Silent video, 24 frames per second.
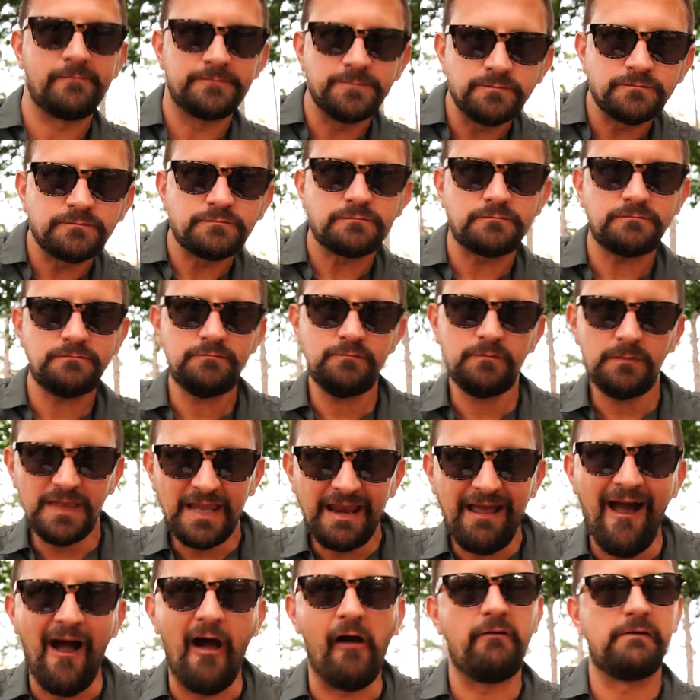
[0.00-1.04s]
this
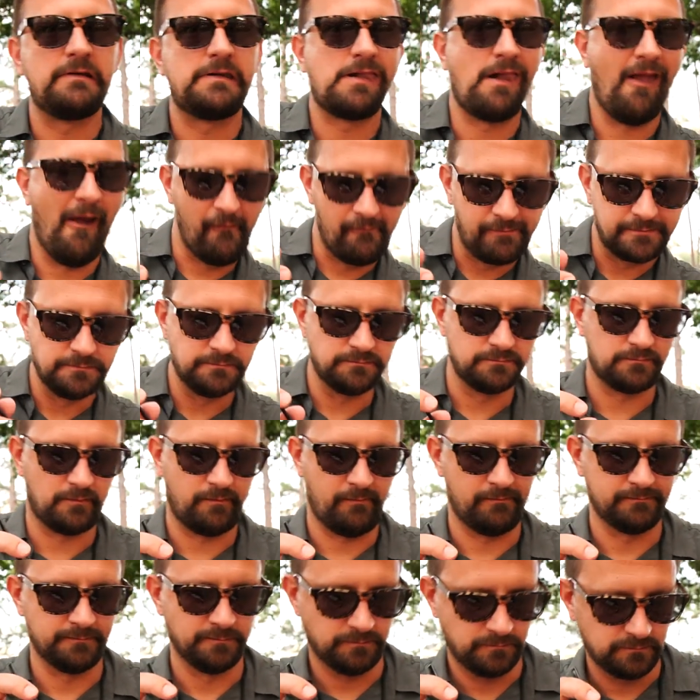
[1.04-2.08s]
playlist. It's
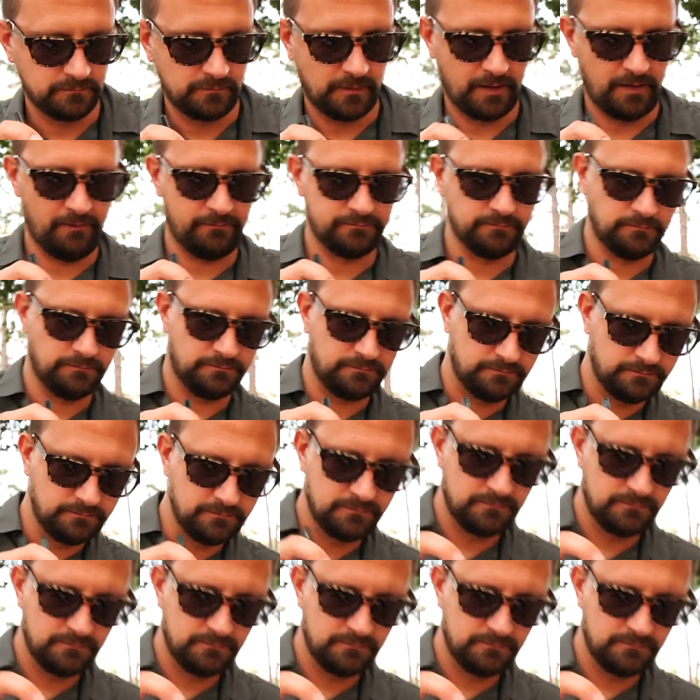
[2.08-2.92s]
like 80s hair metal